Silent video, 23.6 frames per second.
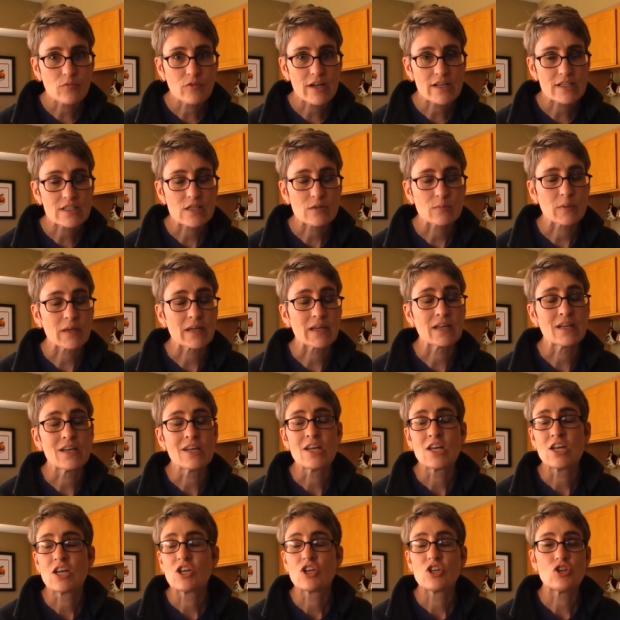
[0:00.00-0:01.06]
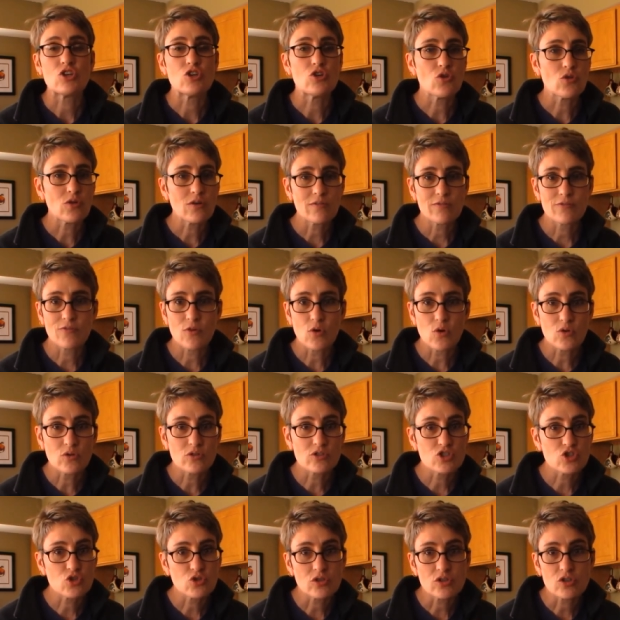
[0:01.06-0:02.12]
recipe, your
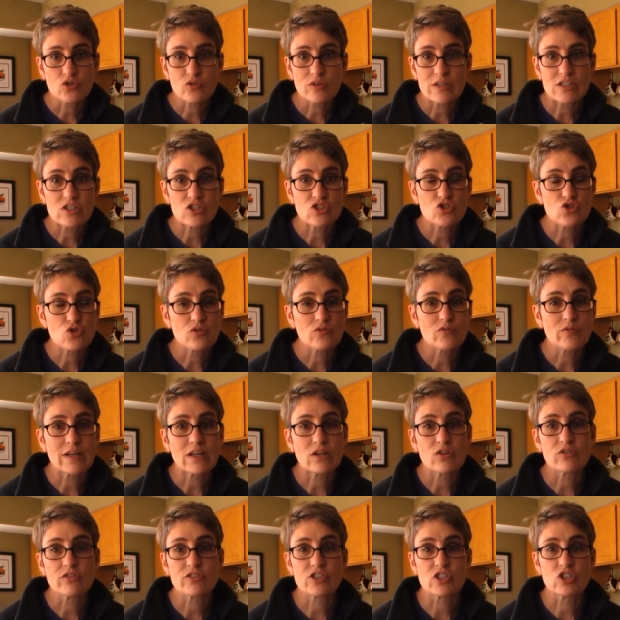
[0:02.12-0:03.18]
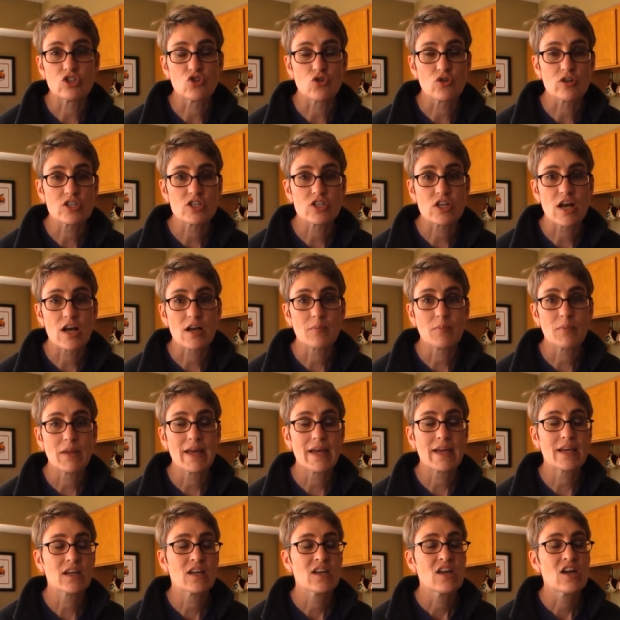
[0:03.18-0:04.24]
folds, your creases, your wrinkles in your sock
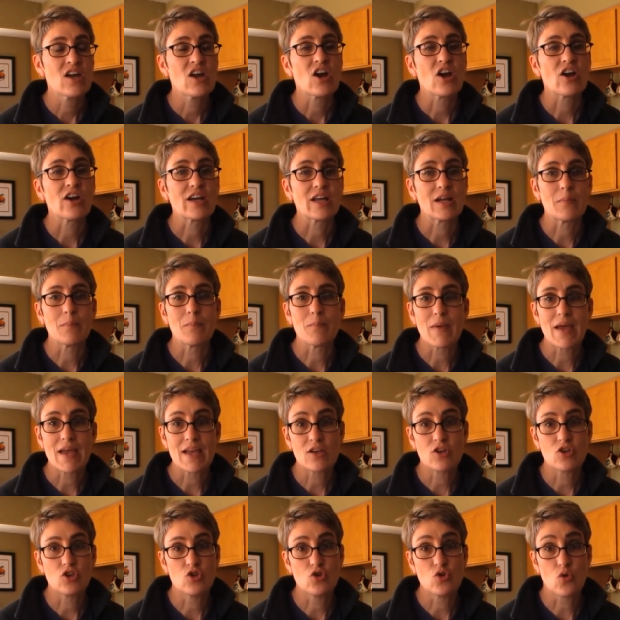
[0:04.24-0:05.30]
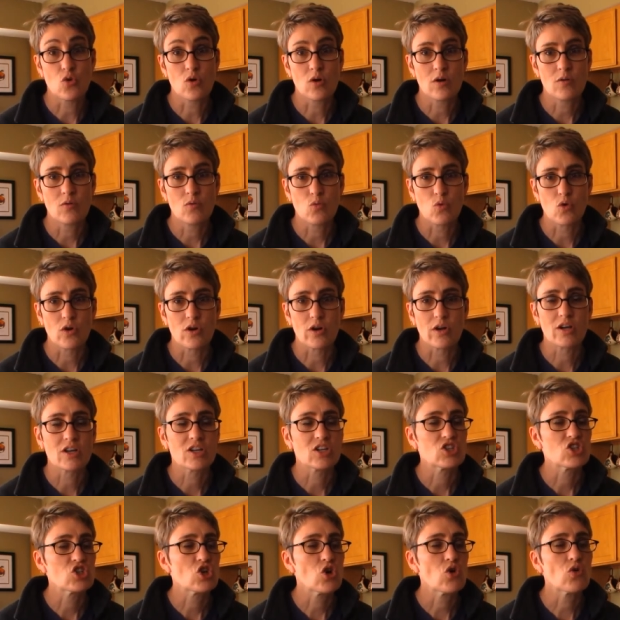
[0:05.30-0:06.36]
blank are going to make your work
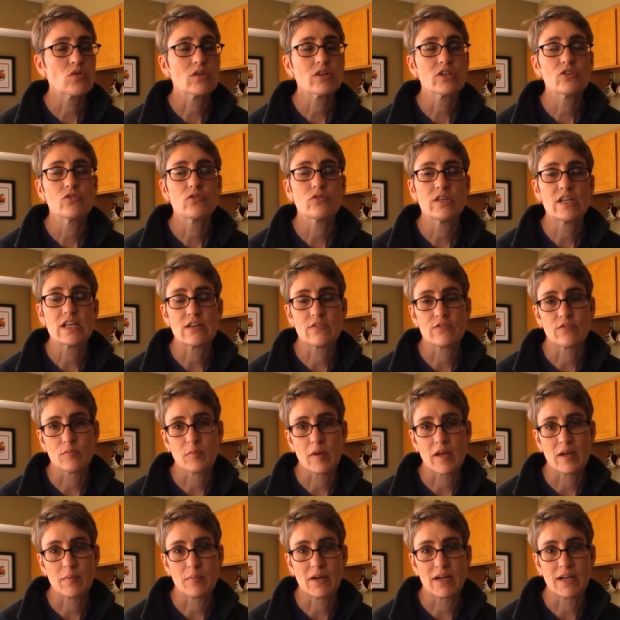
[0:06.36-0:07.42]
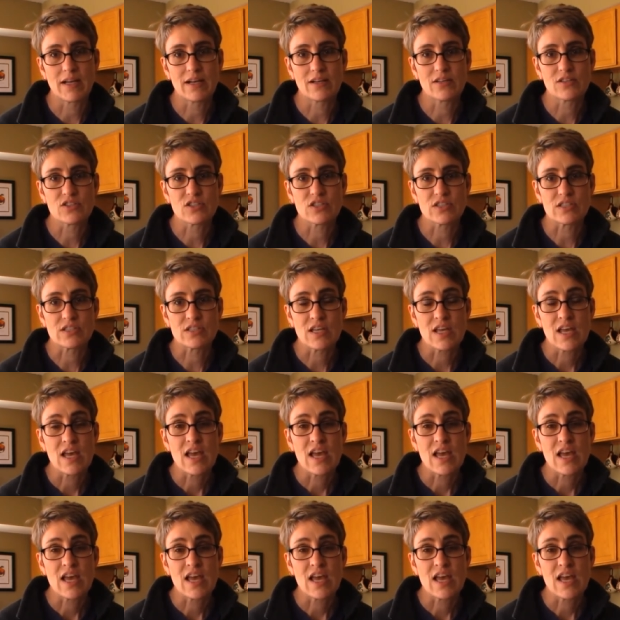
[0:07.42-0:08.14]
totally unique from anybody else's.